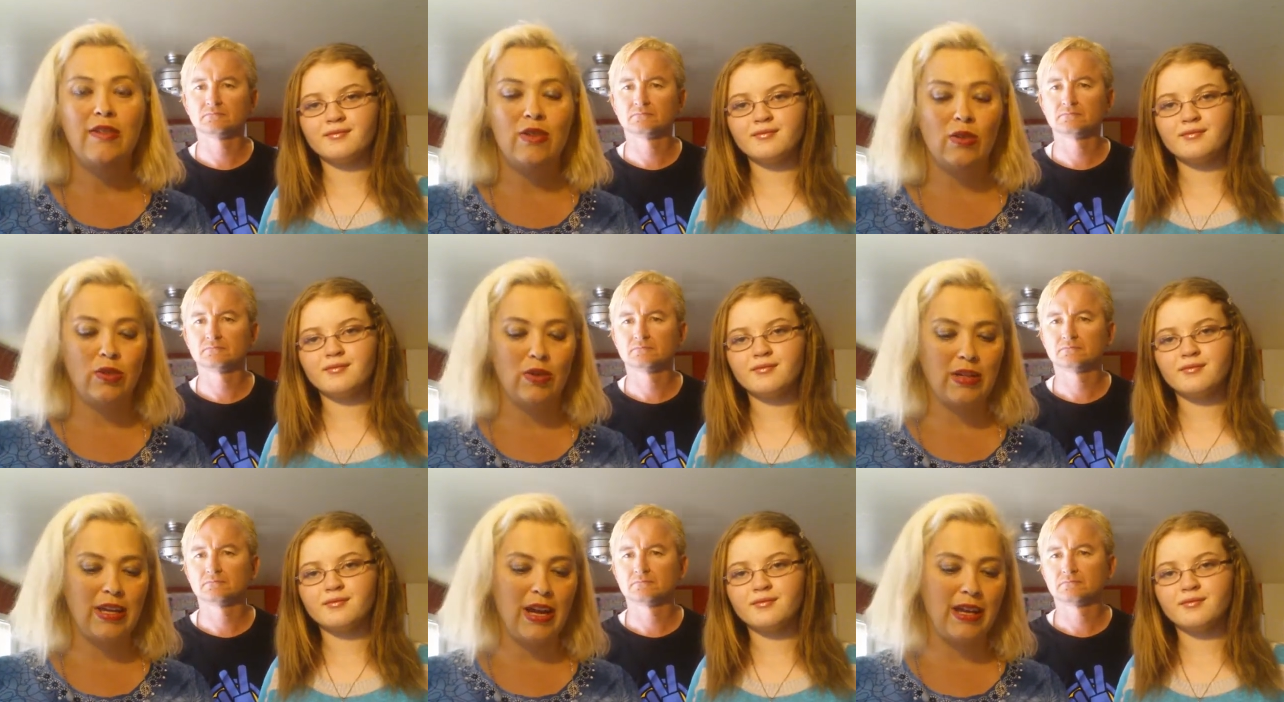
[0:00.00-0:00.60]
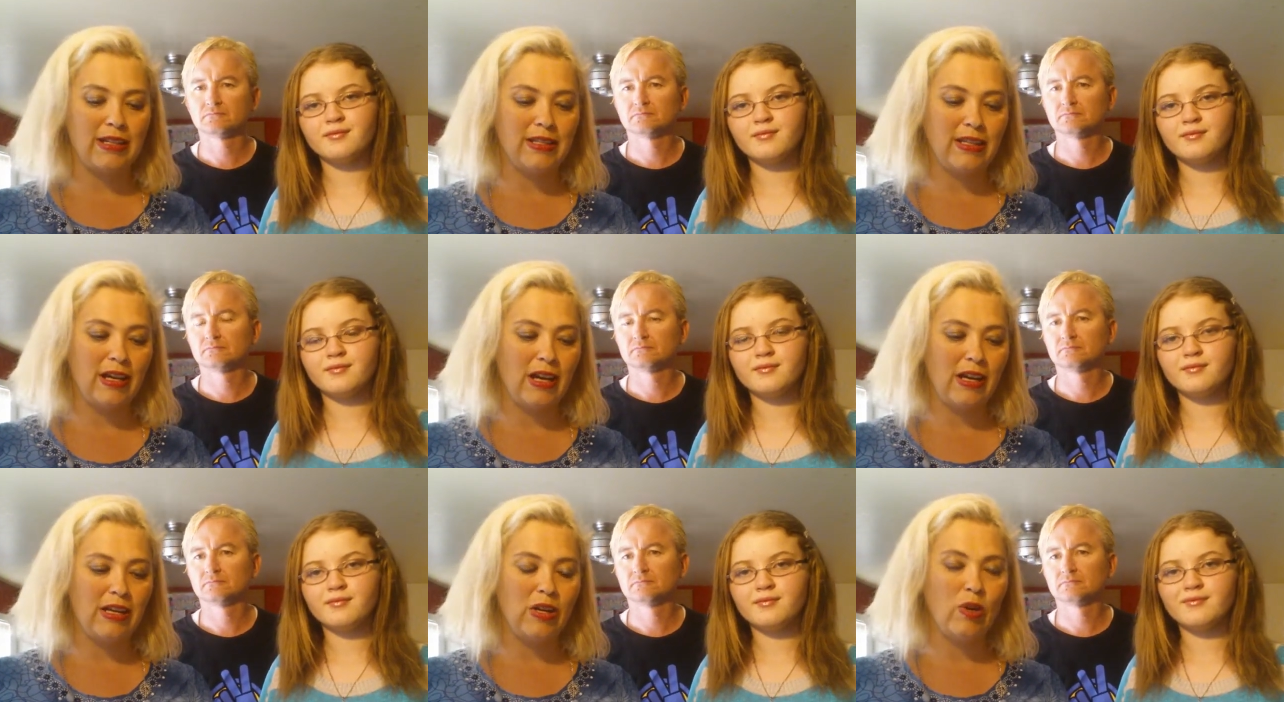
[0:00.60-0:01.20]
Speaker 1: You look at,
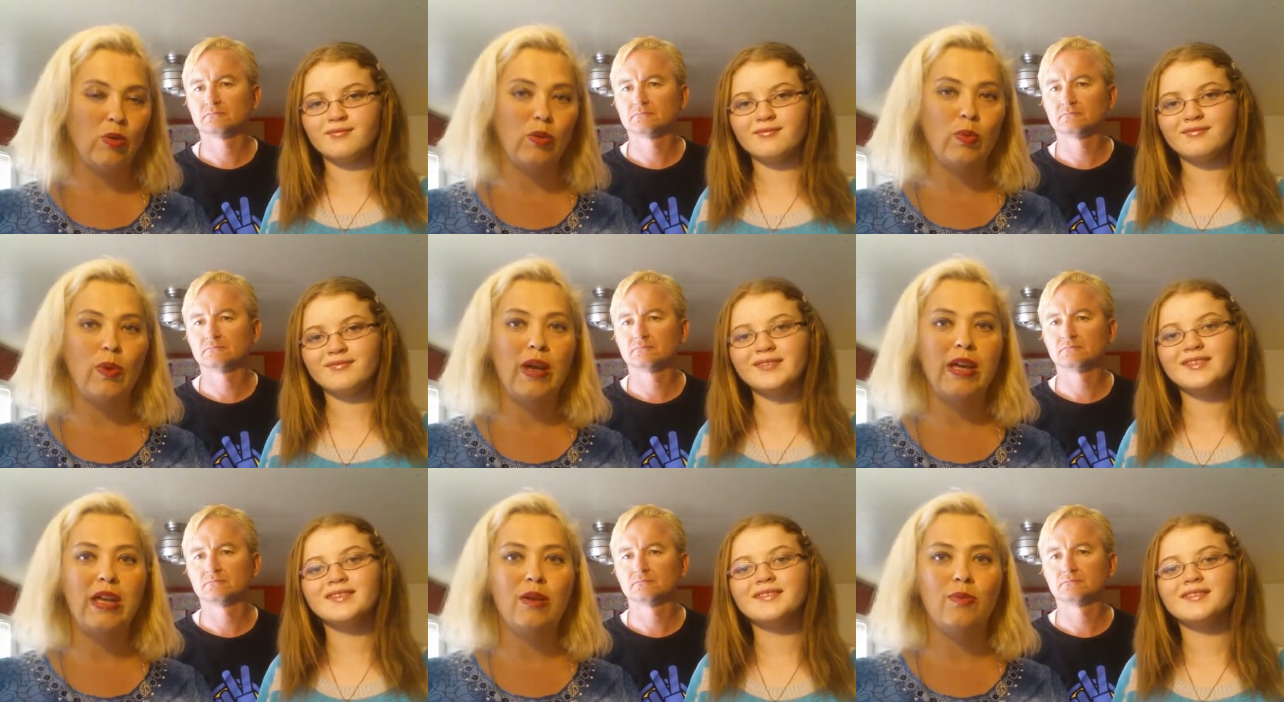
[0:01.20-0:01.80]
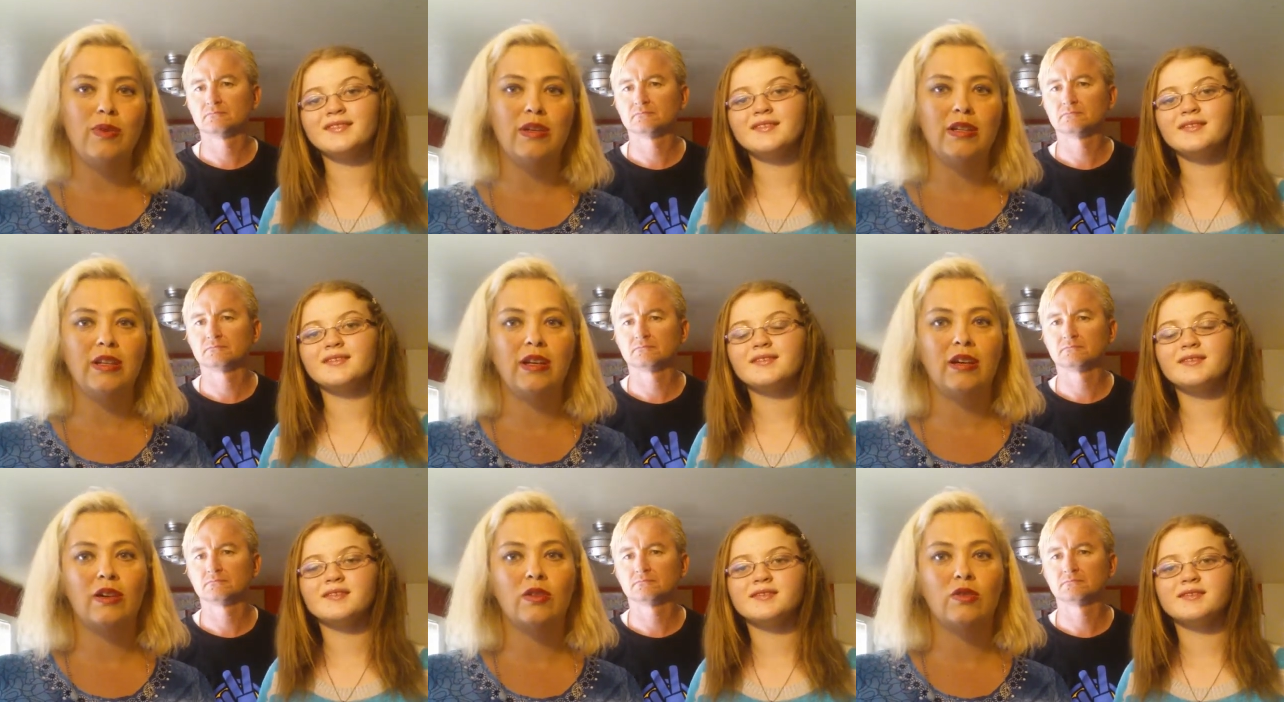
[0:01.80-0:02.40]
you know, the way he
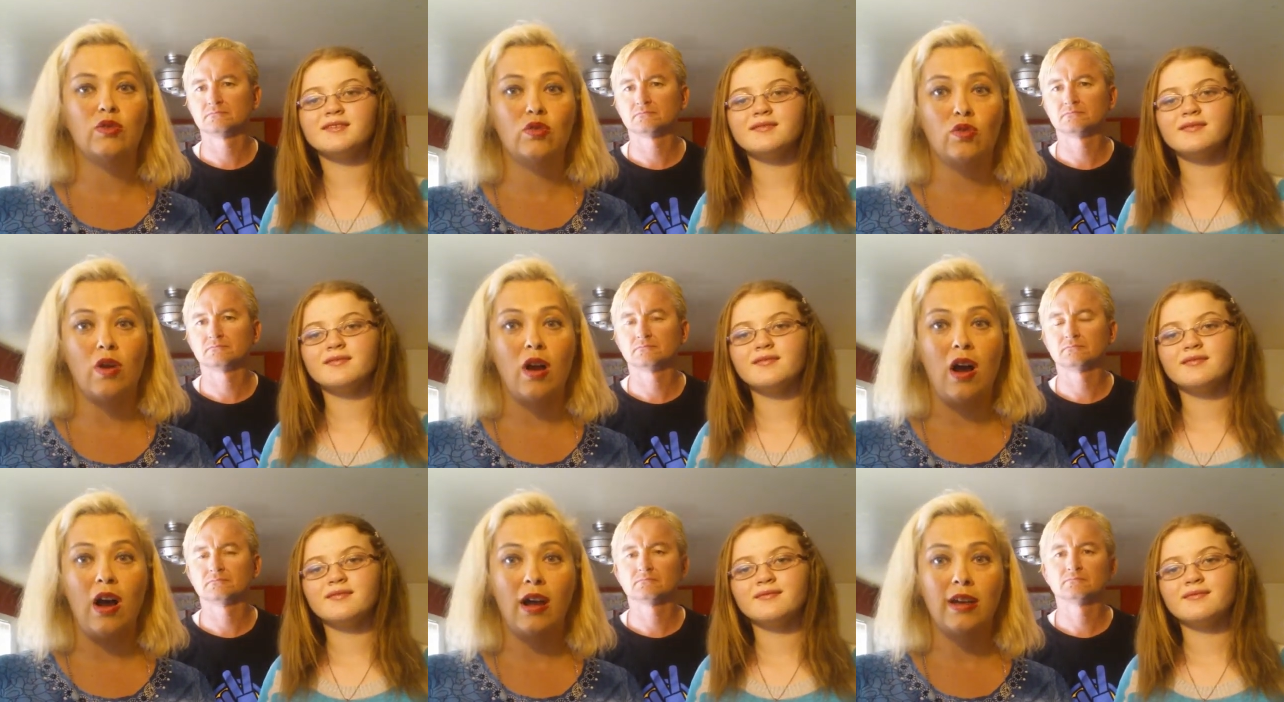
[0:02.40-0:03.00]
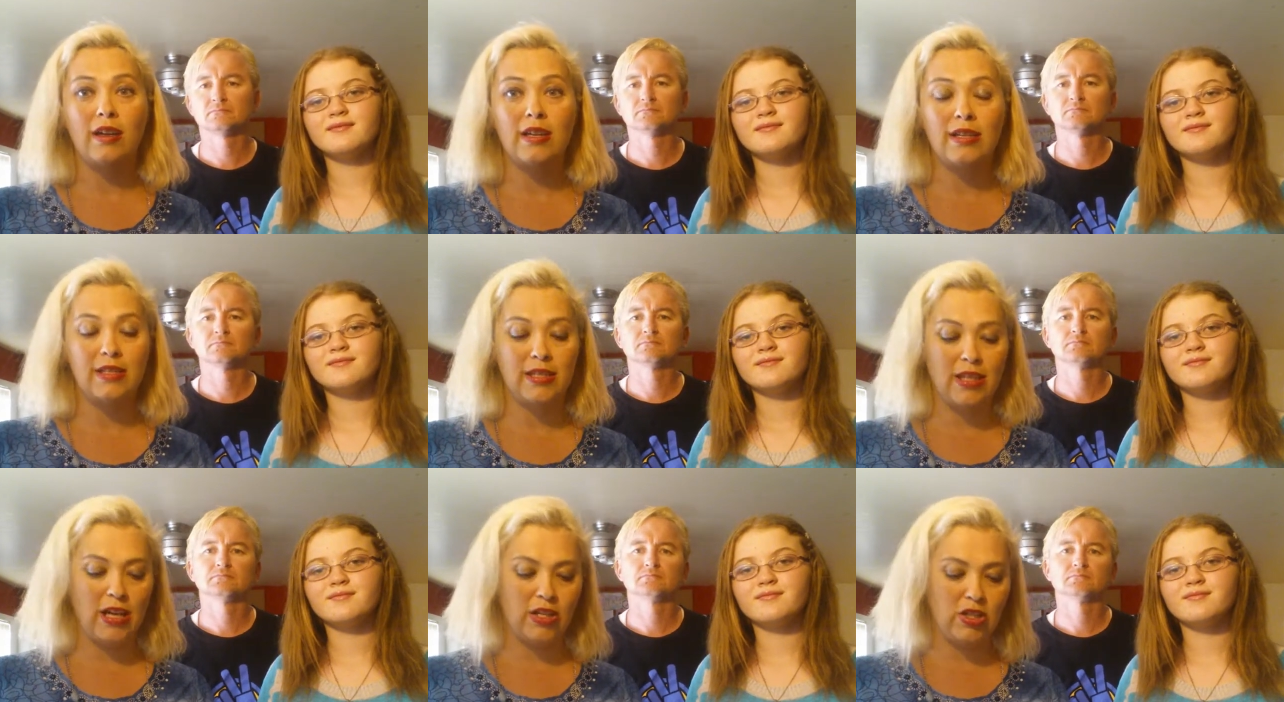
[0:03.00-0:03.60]
would draw
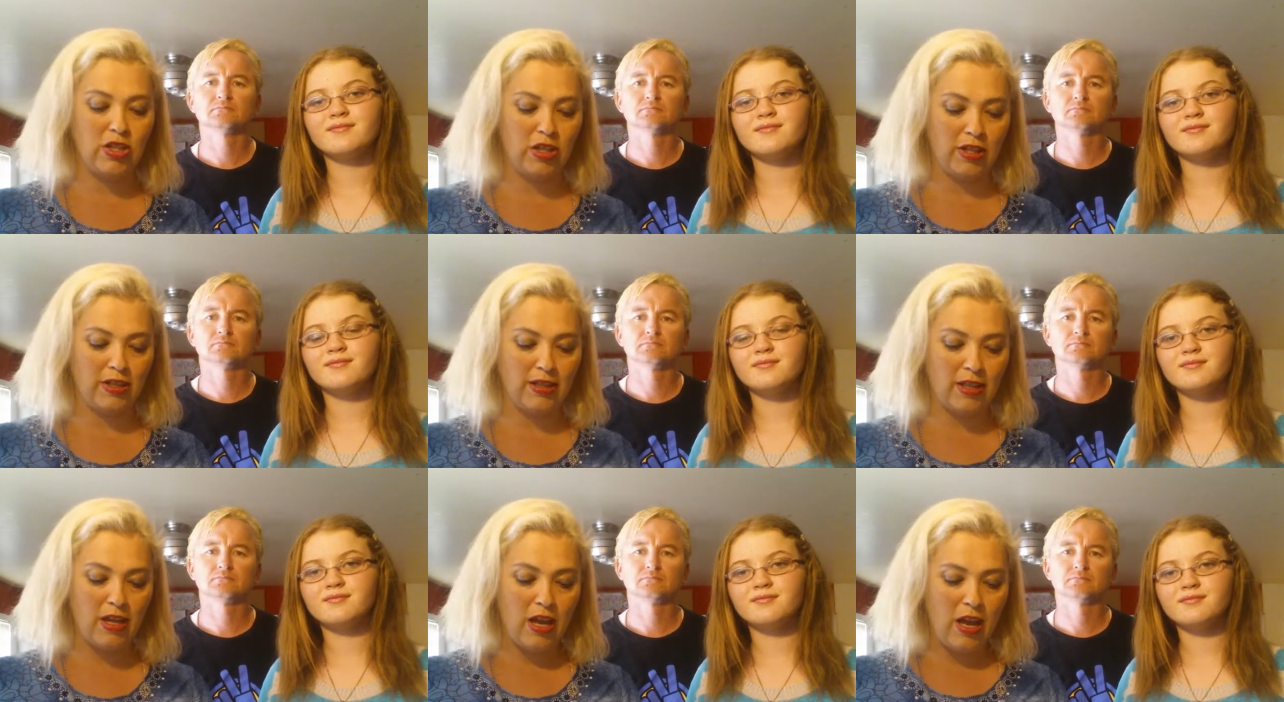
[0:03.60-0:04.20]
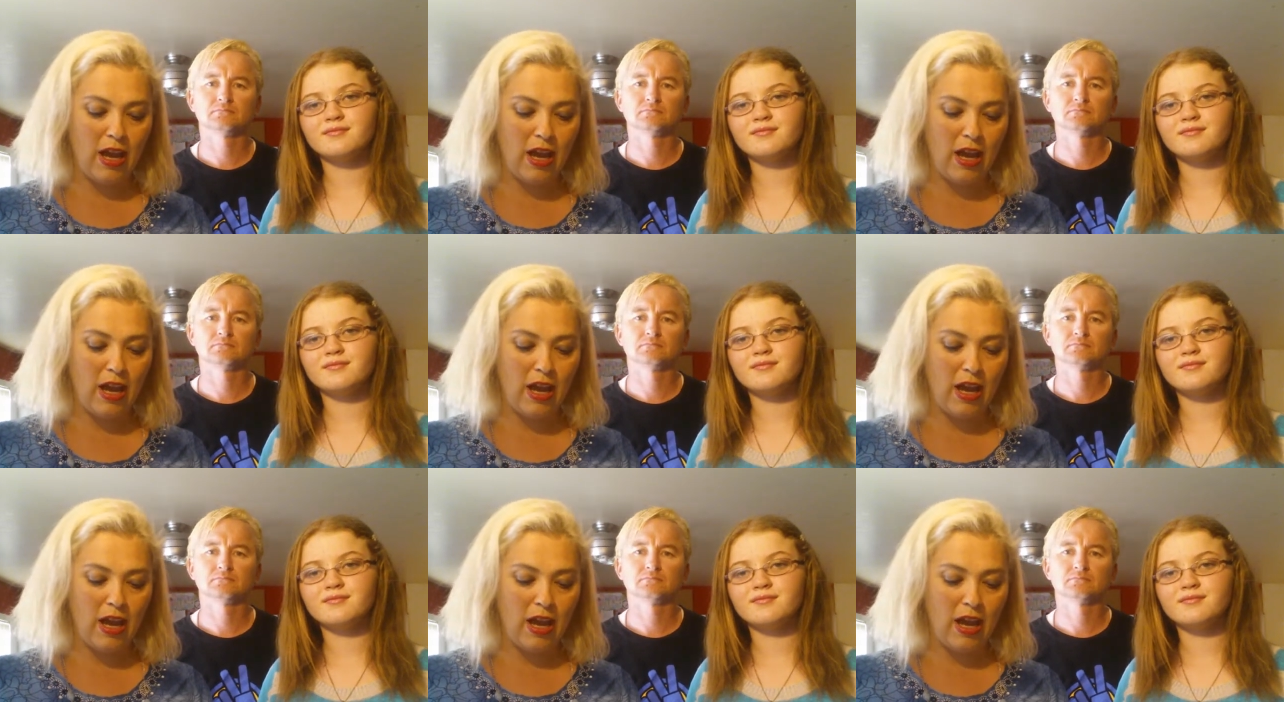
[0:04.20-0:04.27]
his sketches,